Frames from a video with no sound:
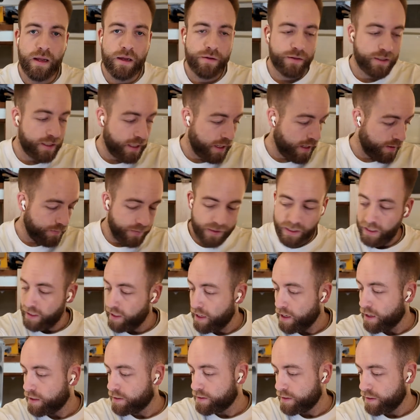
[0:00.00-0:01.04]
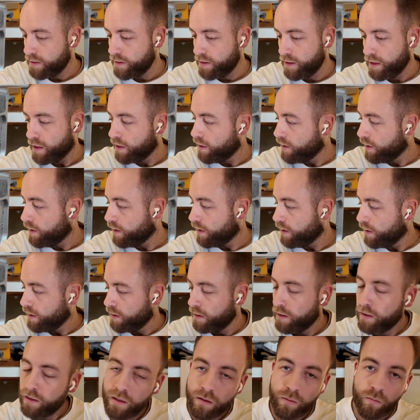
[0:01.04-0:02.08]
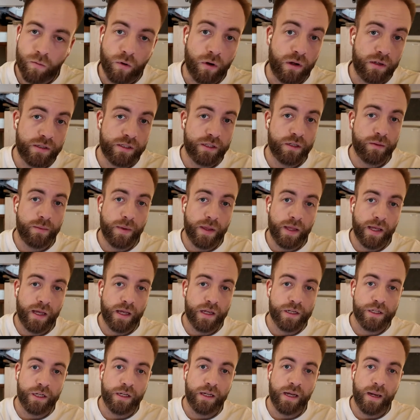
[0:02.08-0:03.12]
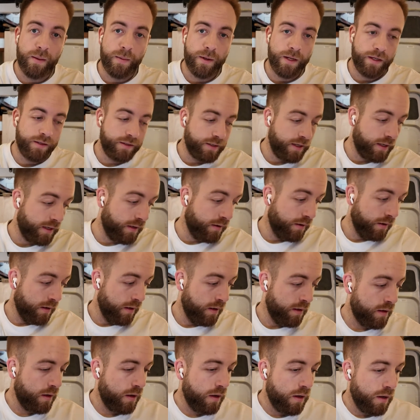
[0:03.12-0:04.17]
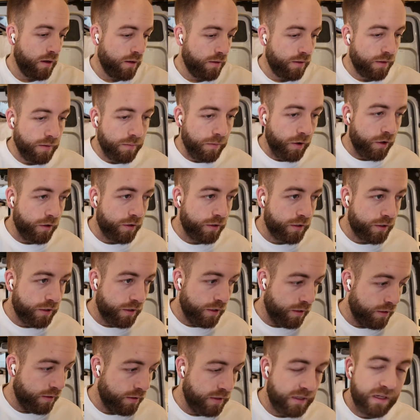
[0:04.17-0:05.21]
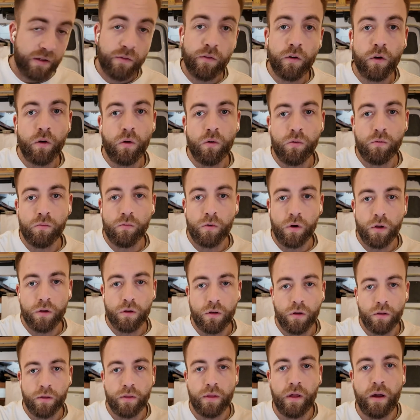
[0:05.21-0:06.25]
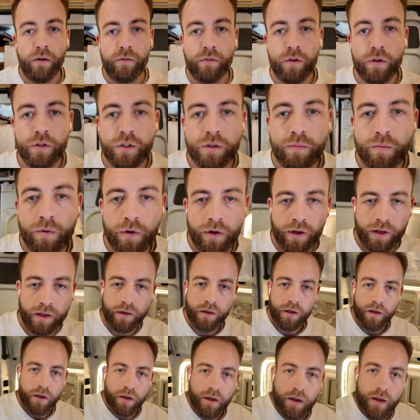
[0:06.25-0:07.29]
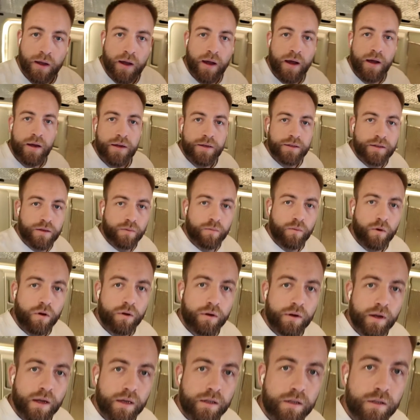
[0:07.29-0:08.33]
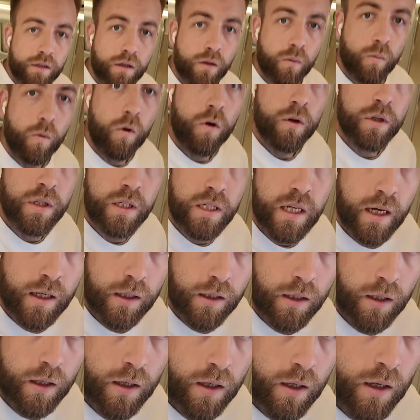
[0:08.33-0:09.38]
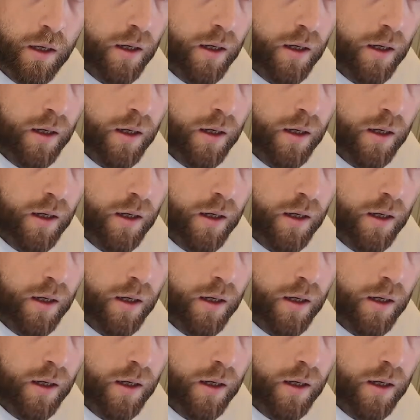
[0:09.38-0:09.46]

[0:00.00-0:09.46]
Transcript: Now it's time to get some of the kitchen cabinets in. The most difficult one that I've got to put in is the one next to the water tank,